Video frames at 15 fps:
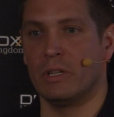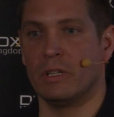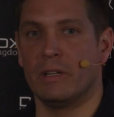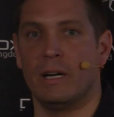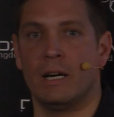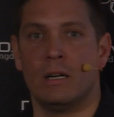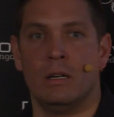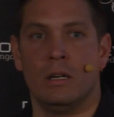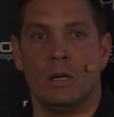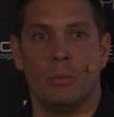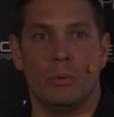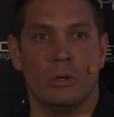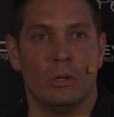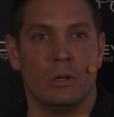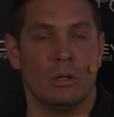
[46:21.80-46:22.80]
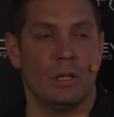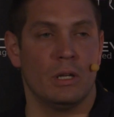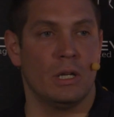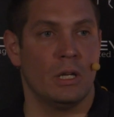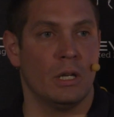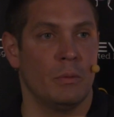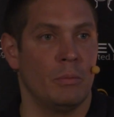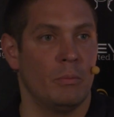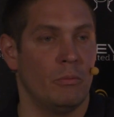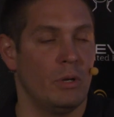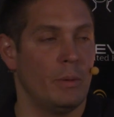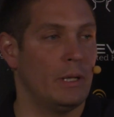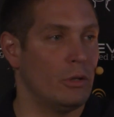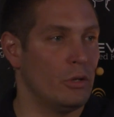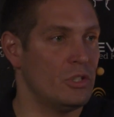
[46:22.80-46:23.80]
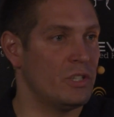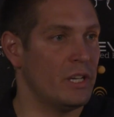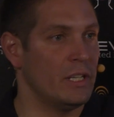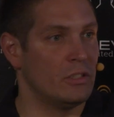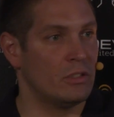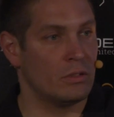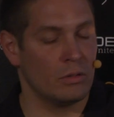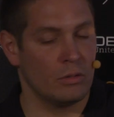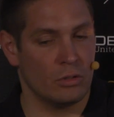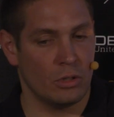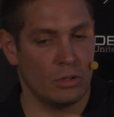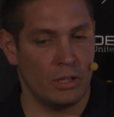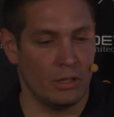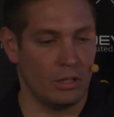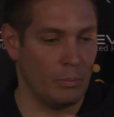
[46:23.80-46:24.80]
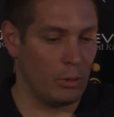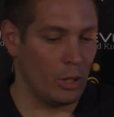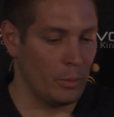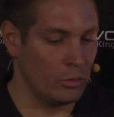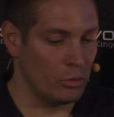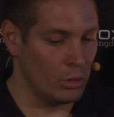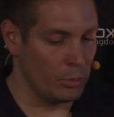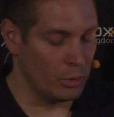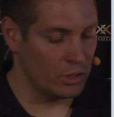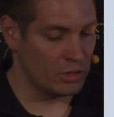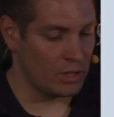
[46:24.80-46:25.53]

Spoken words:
running there will remain unchanged. So then the deployment tooling will